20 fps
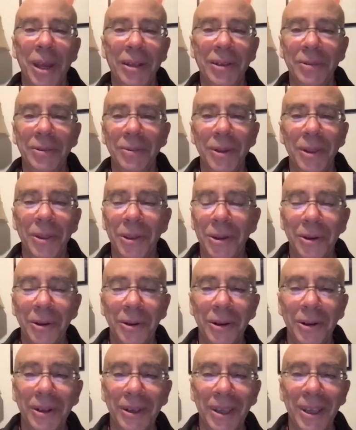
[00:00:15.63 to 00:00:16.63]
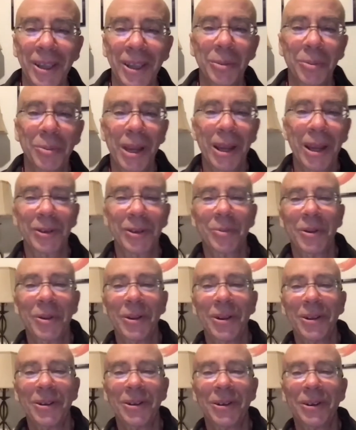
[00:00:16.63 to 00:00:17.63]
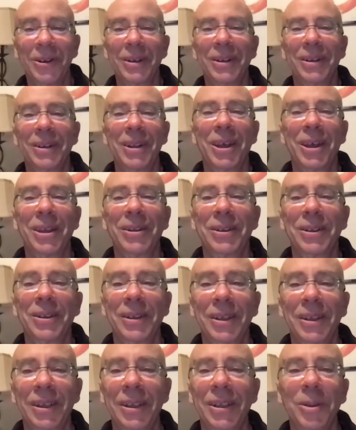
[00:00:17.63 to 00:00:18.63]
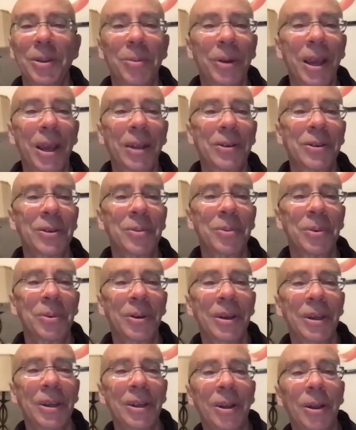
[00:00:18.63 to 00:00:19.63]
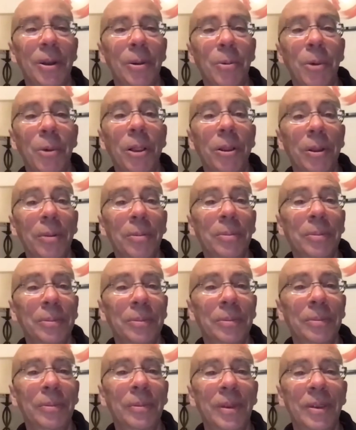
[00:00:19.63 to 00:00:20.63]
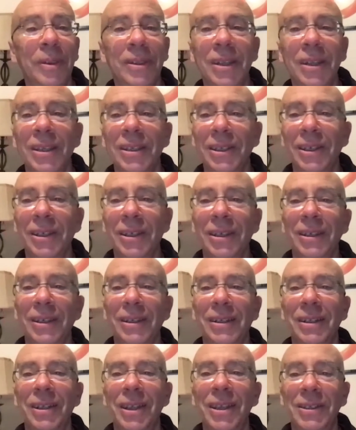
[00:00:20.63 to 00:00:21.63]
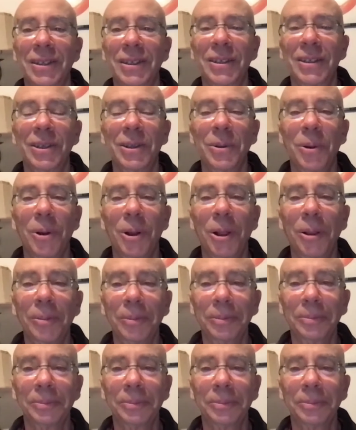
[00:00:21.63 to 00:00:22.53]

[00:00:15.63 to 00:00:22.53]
Whether you're in the practice period or not in the practice period, welcome. It's nice to see you all.